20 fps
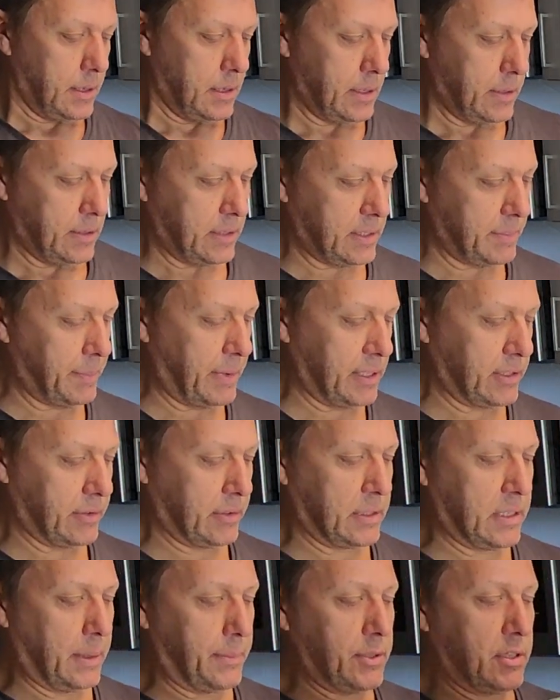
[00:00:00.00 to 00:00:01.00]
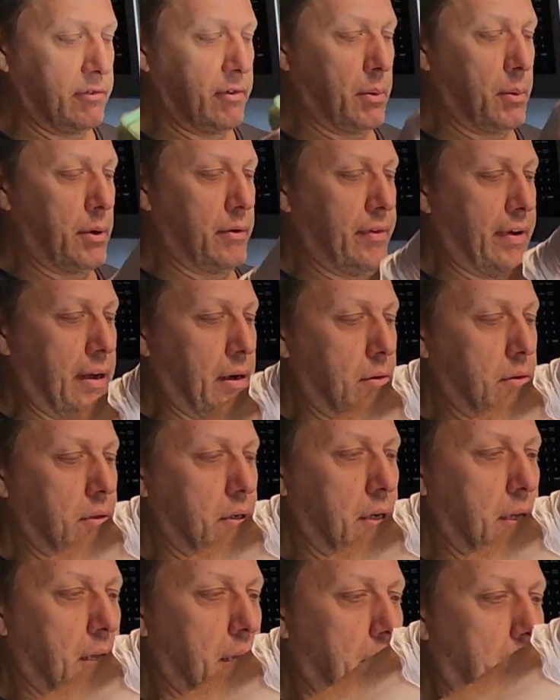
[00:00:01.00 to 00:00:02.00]
this measuring cup's the wrong way round,
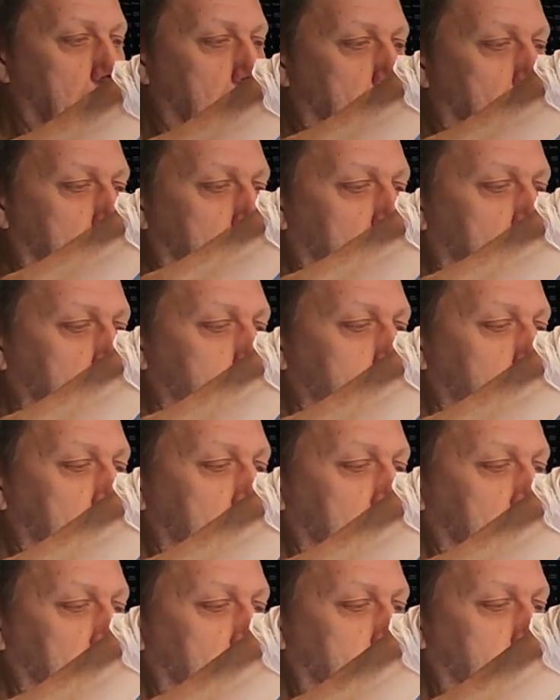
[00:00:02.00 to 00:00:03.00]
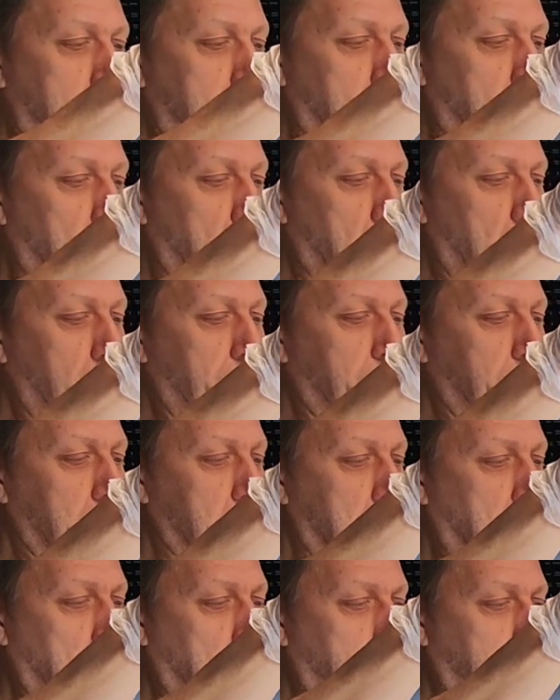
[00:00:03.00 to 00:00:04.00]
and I measure about half a
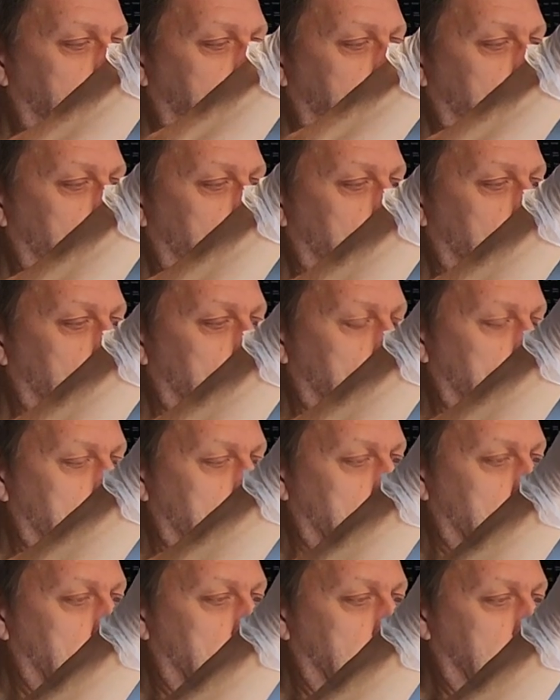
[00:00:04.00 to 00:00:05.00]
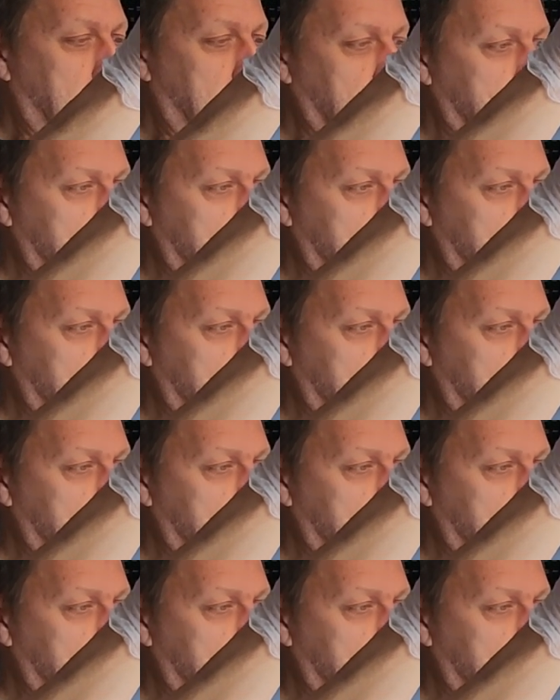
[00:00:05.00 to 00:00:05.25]
cup for about